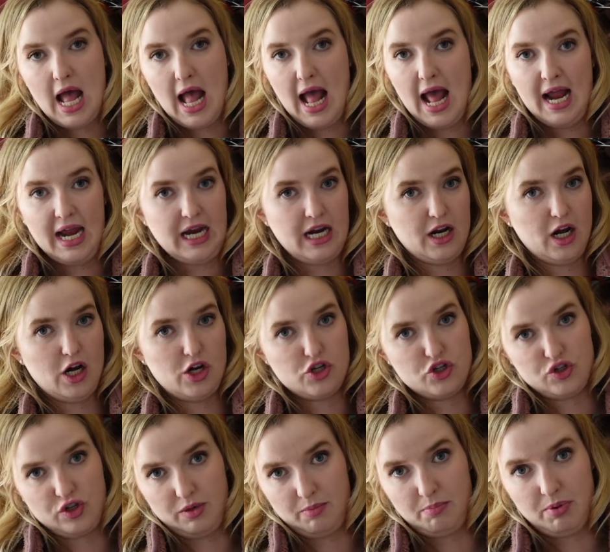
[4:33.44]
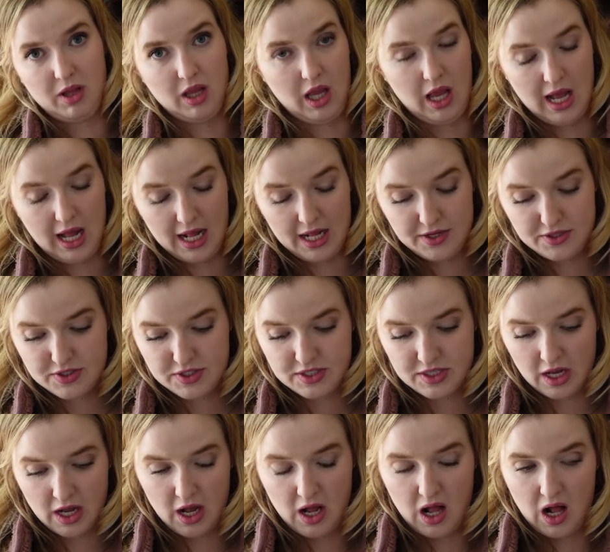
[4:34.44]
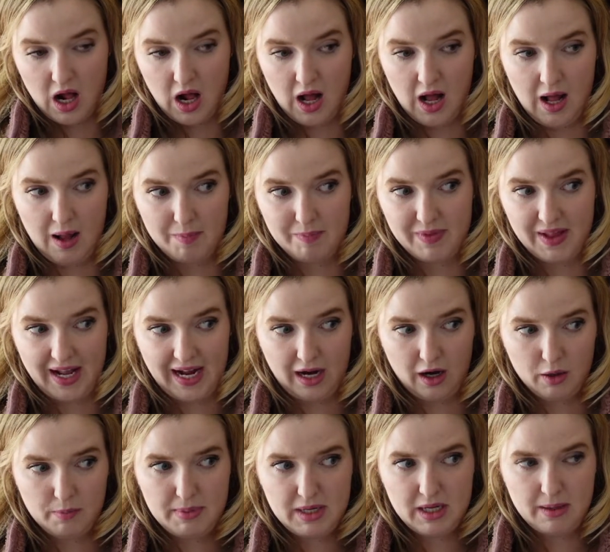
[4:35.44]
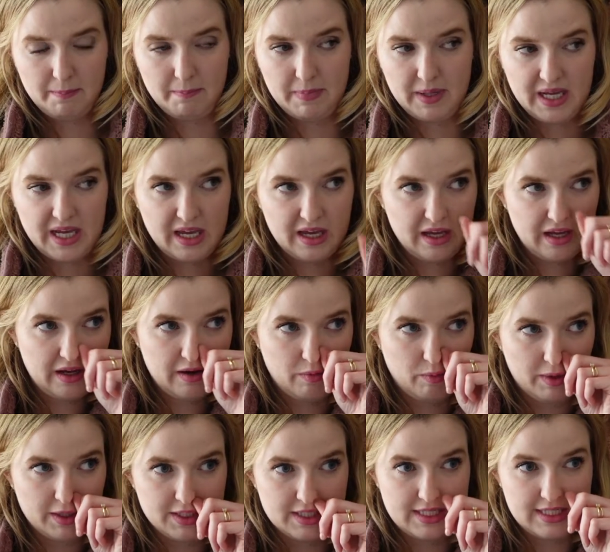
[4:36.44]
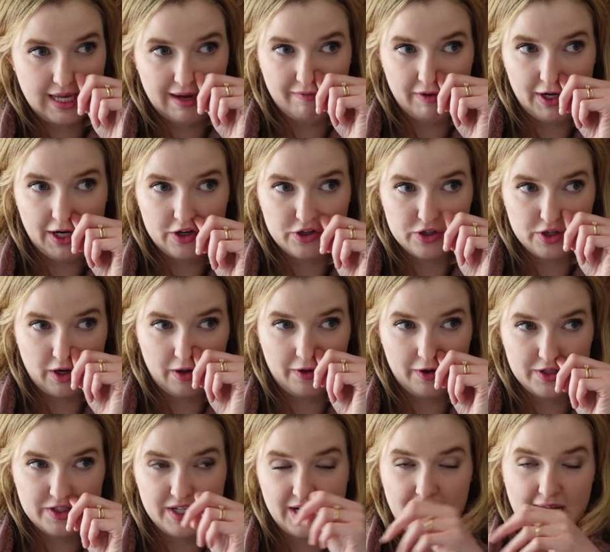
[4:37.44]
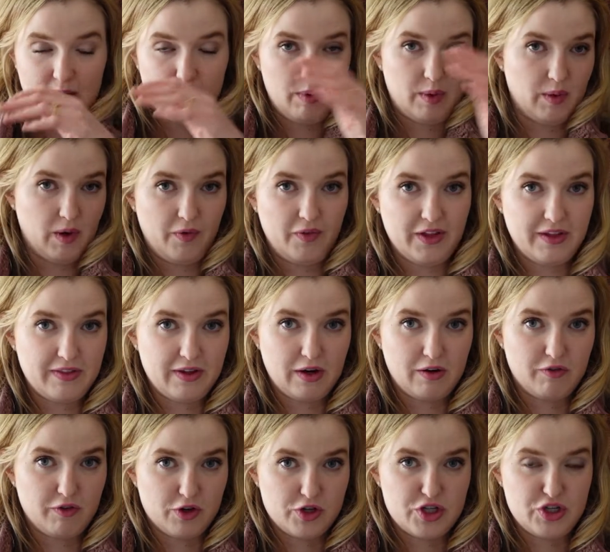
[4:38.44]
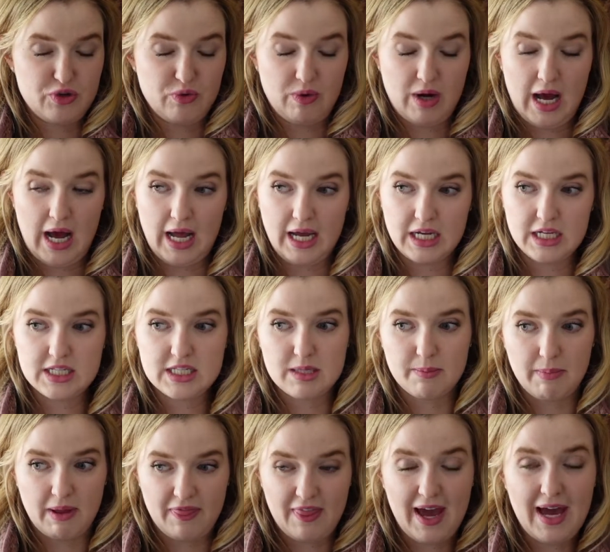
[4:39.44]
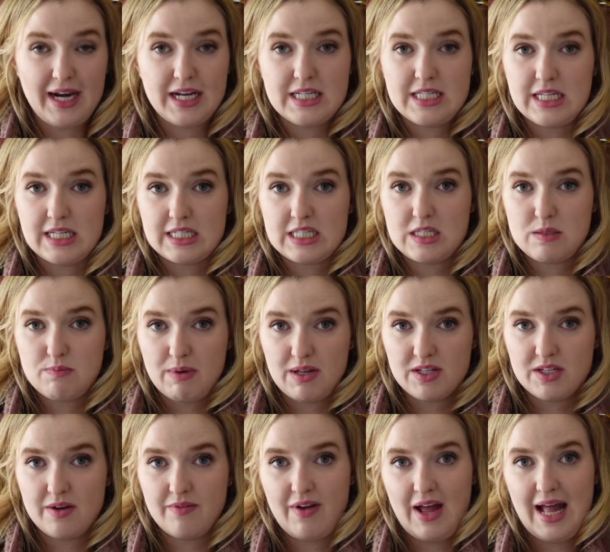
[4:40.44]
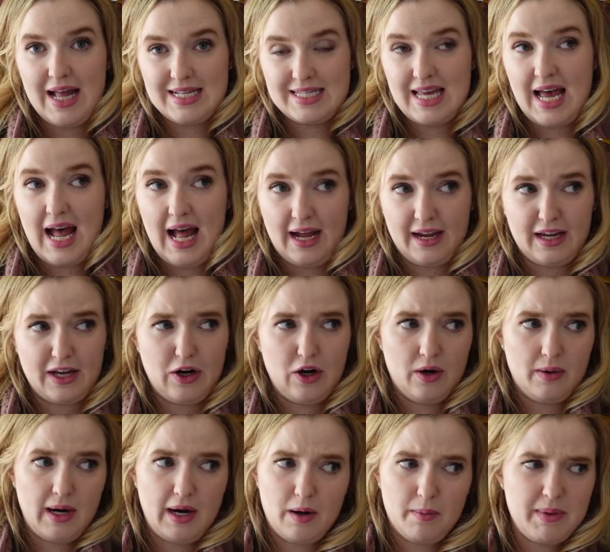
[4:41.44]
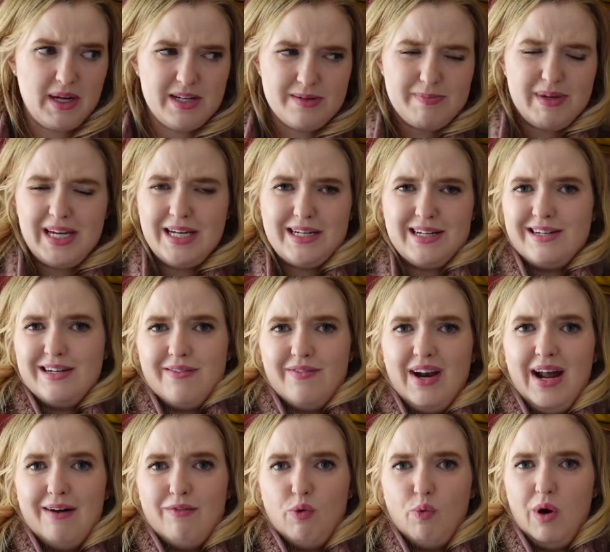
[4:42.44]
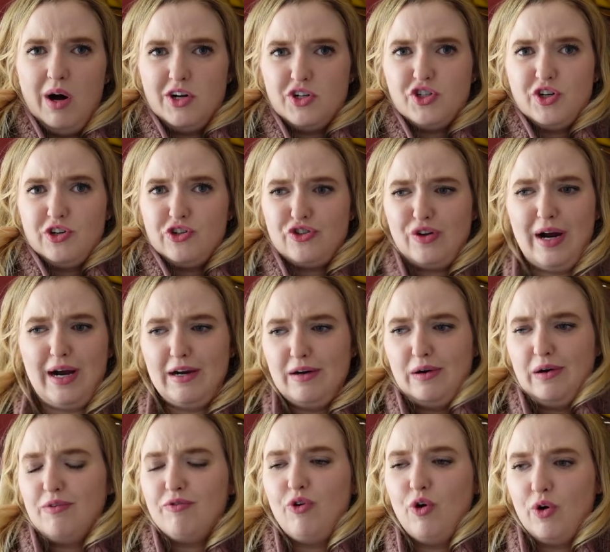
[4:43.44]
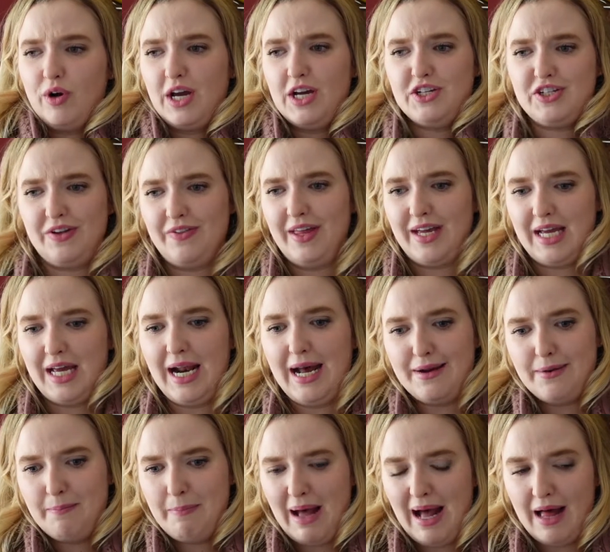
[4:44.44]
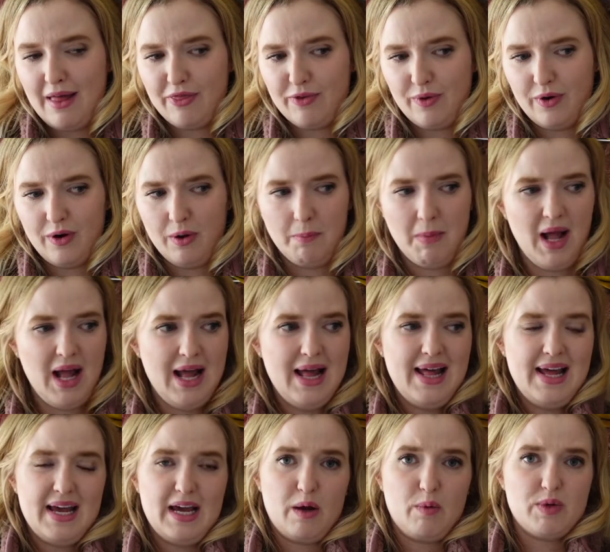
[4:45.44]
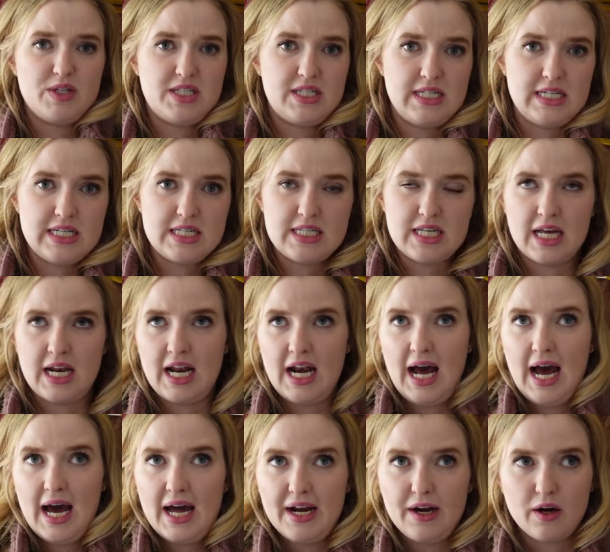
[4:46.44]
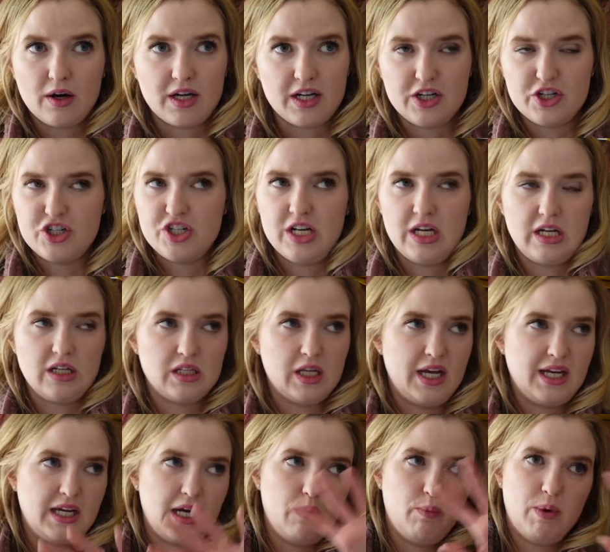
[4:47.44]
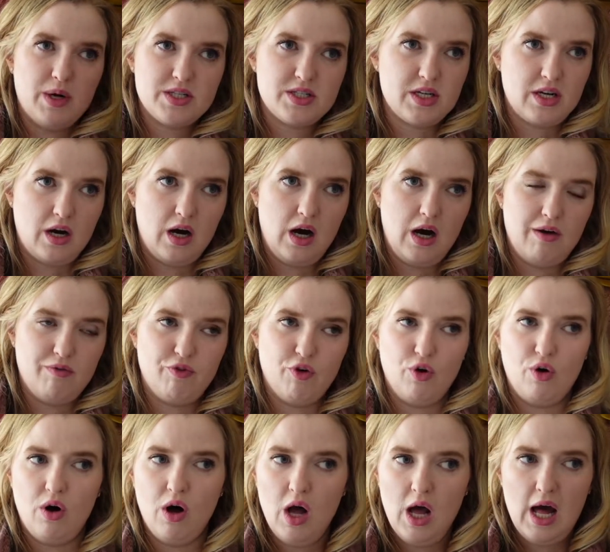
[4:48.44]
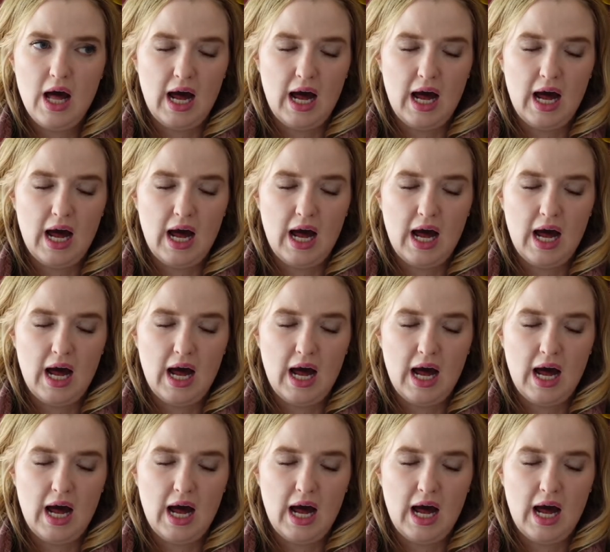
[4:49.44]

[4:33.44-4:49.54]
800 plus. The Airbnb was $700 a night. We were only there for 2 nights, but that is expensive as heck. And our Airbnb didn't even have a washer and dryer or a full kitchen. Like it had a bathroom, it was decent, it had air conditioning, like it wasn't awful.